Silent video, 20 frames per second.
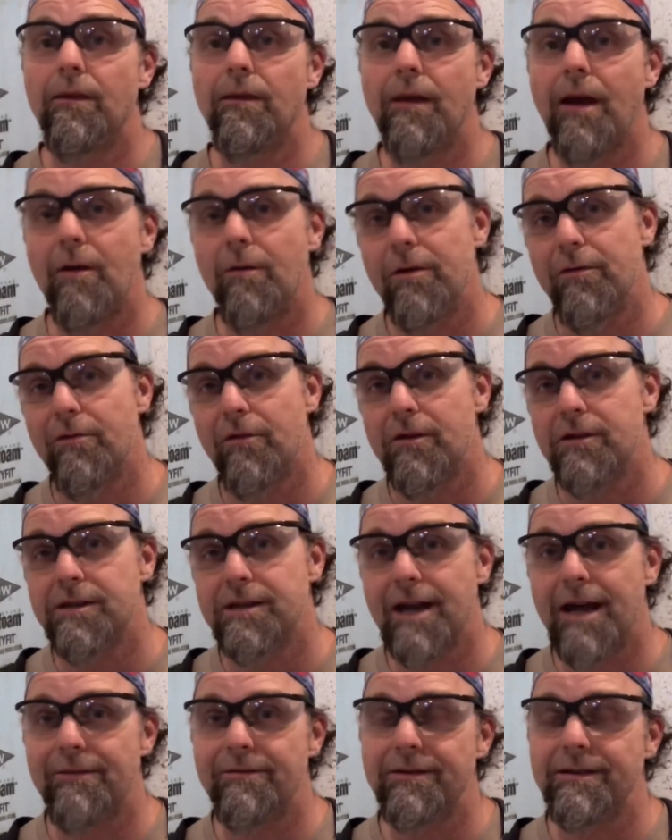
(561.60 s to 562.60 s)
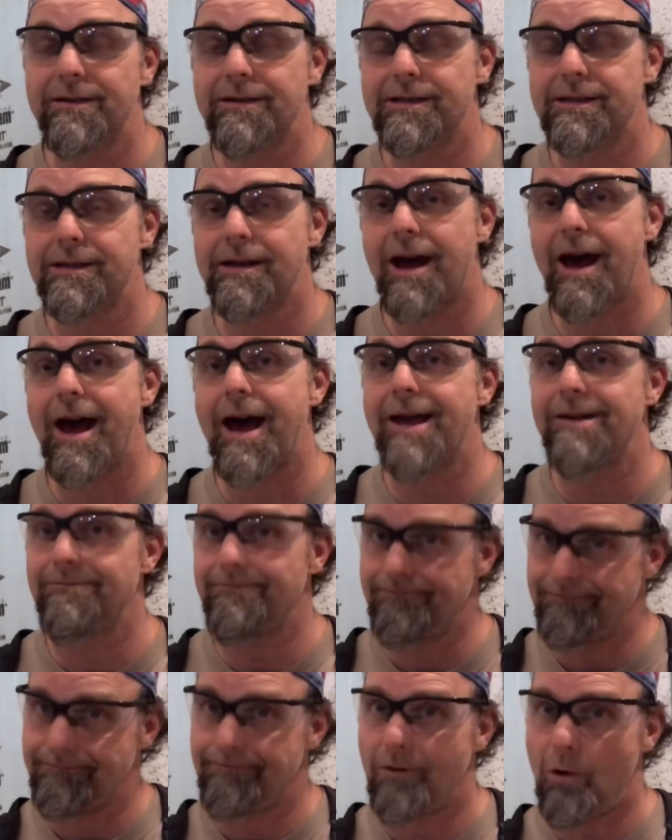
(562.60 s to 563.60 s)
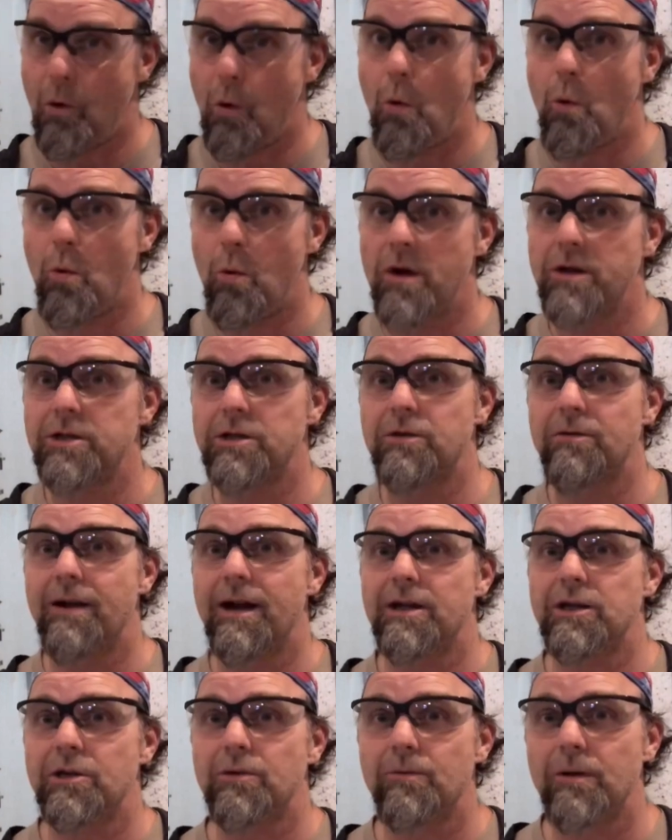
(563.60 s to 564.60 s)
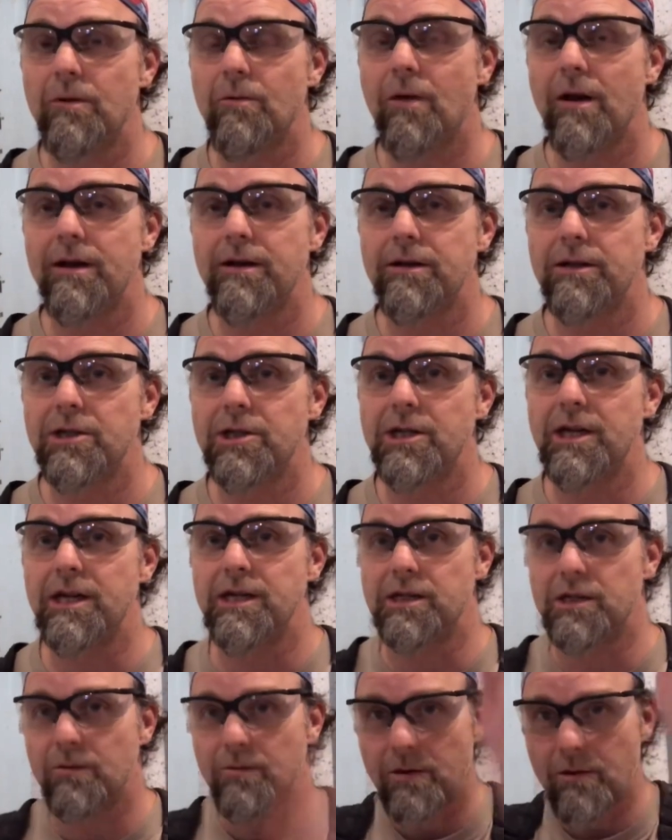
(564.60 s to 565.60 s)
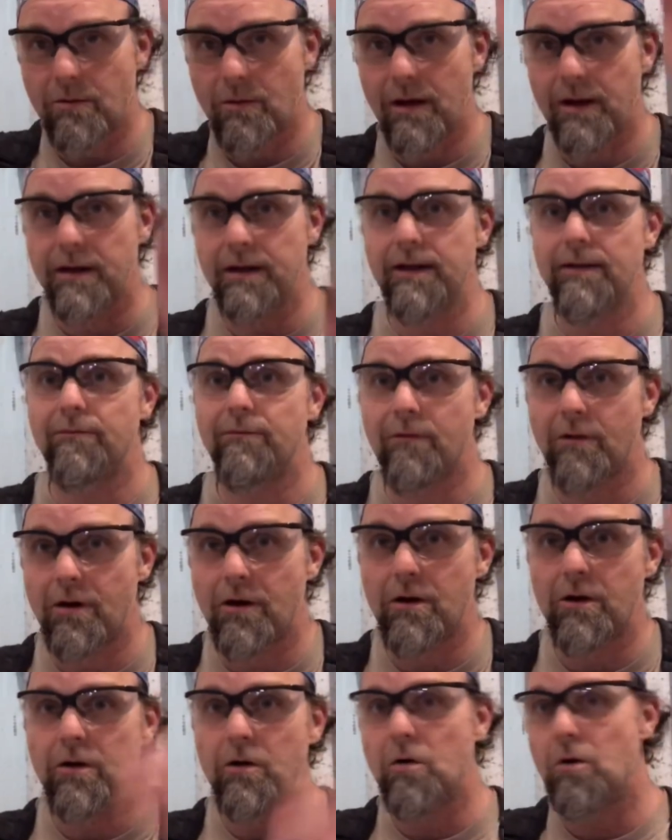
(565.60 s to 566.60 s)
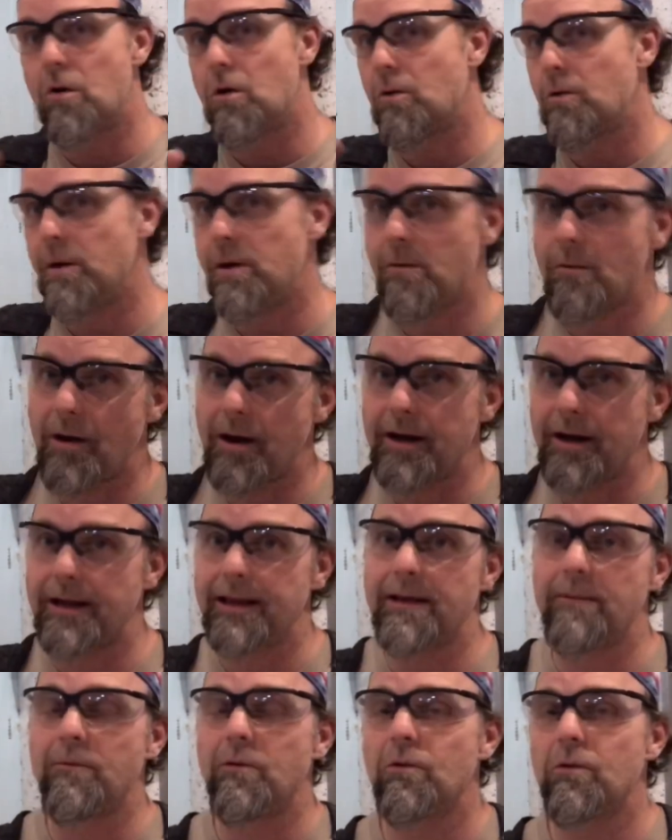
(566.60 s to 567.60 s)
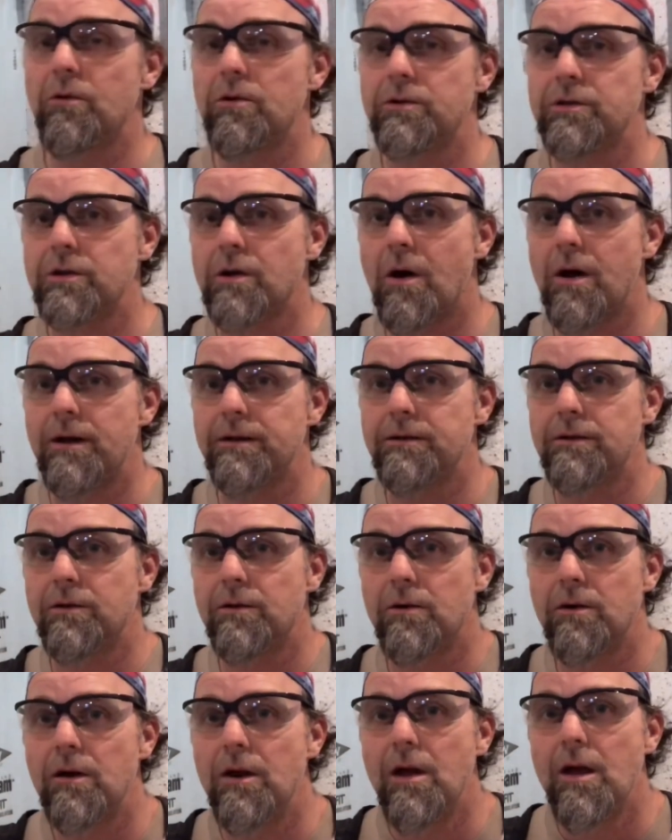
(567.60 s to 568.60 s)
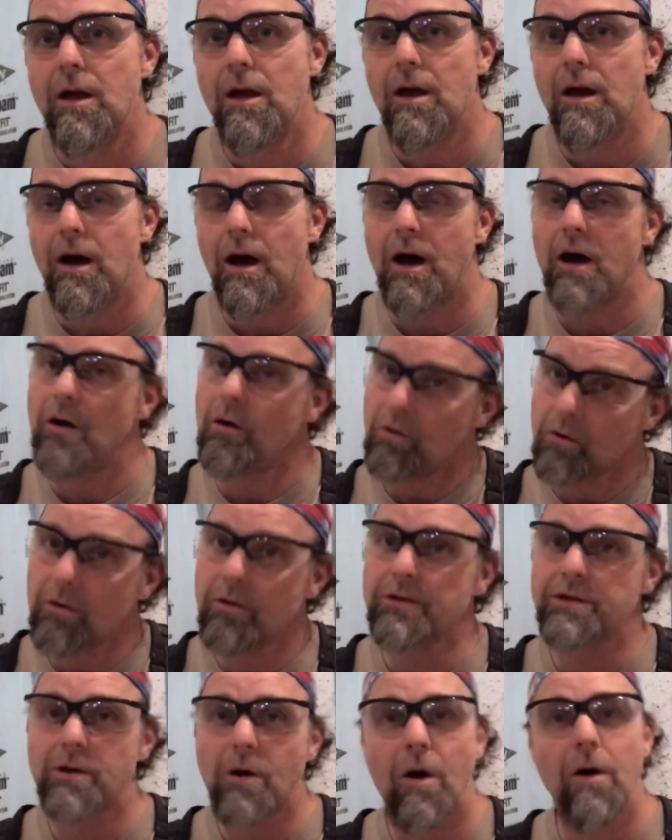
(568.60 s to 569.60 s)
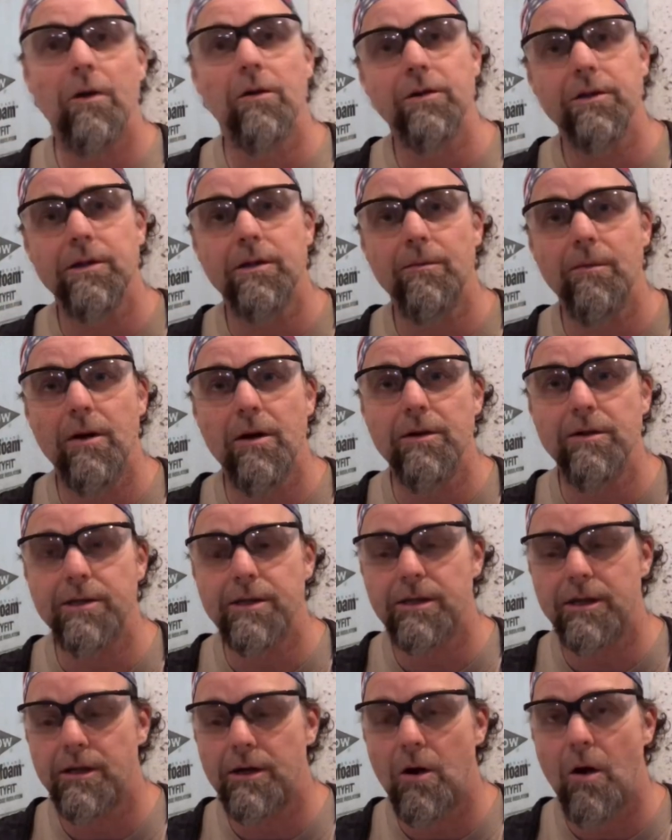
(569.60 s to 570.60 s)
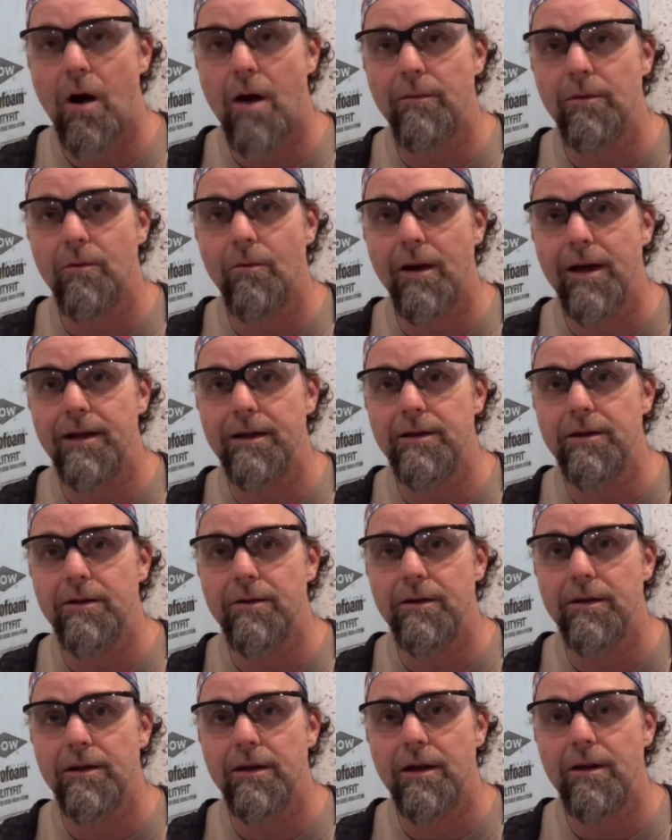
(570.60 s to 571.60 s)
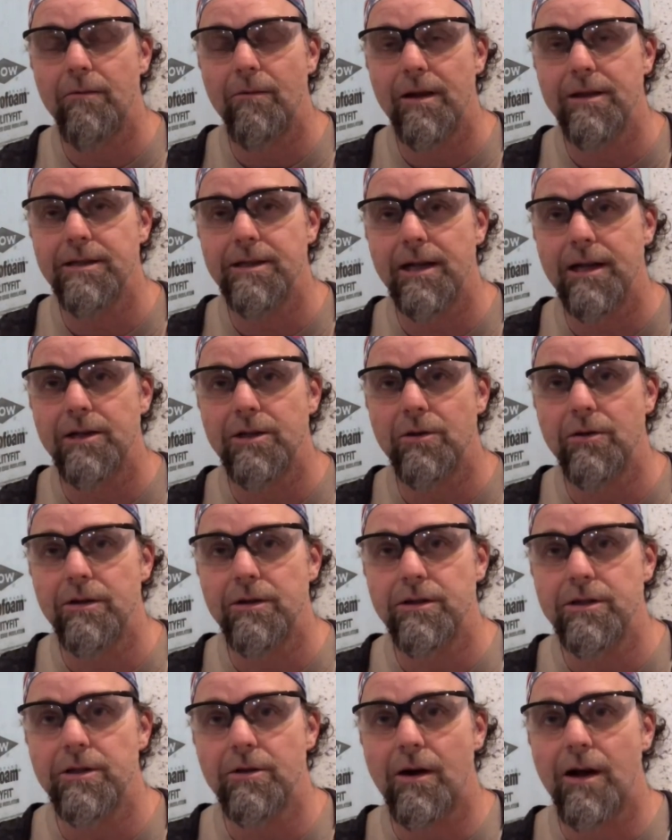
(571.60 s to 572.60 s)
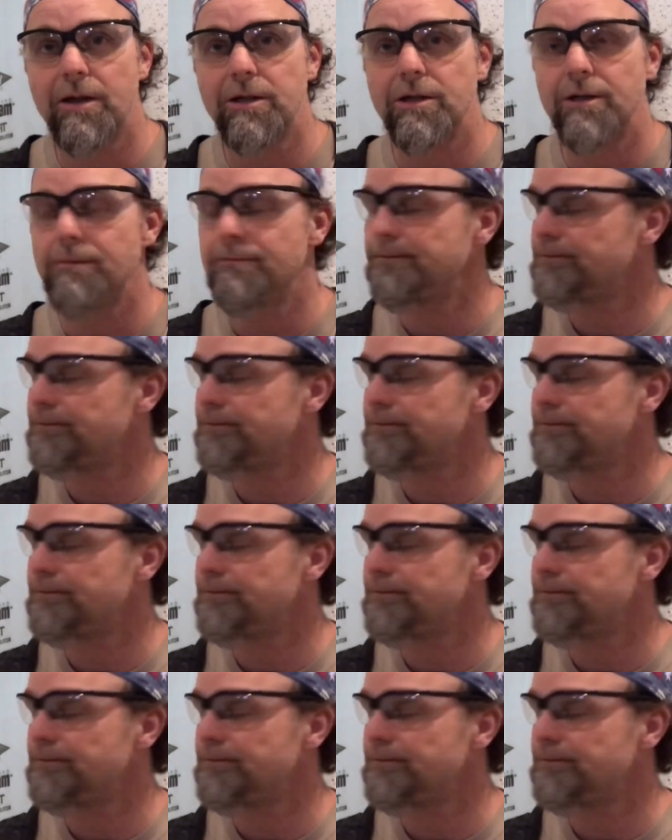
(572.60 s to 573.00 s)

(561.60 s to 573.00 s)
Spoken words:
we first have to decide which direction we running the sheets. Are we running them vertical or are we running them horizontal? Horizontal is the most common way to do it in residential construction.